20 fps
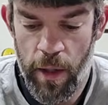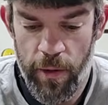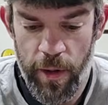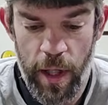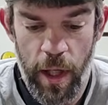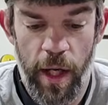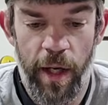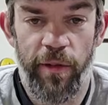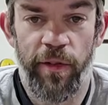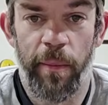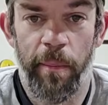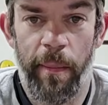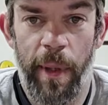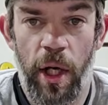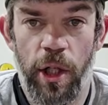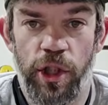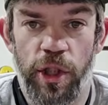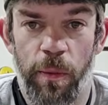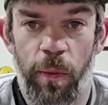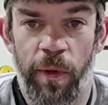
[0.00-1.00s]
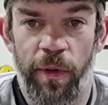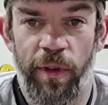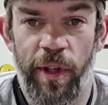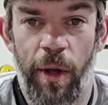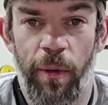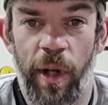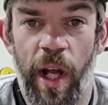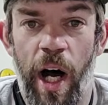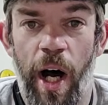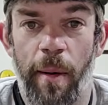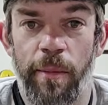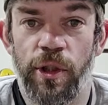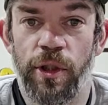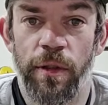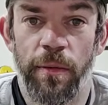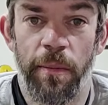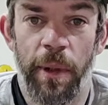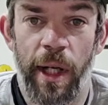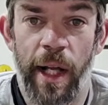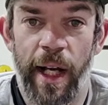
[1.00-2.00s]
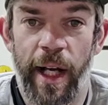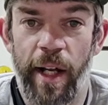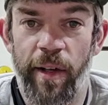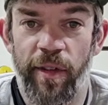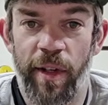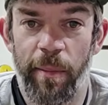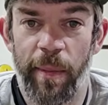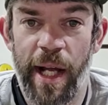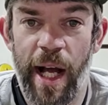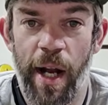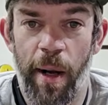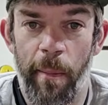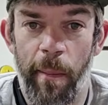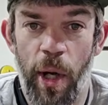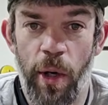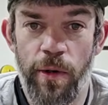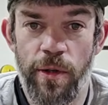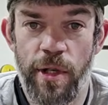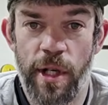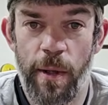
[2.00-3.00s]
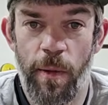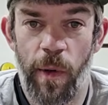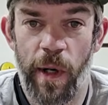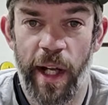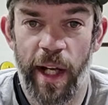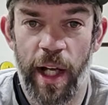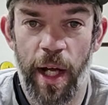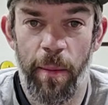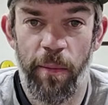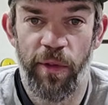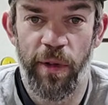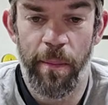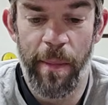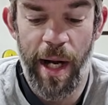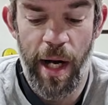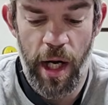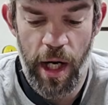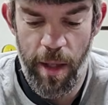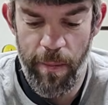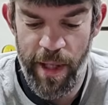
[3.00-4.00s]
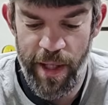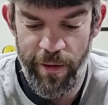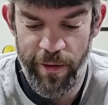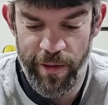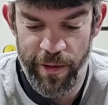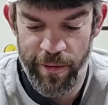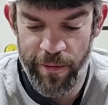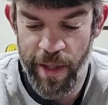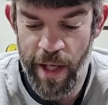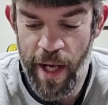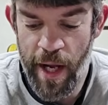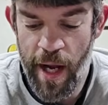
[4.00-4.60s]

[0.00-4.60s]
There is some budget ones on the option, but I guess I'm kind of bougie when it comes to my hobbies, and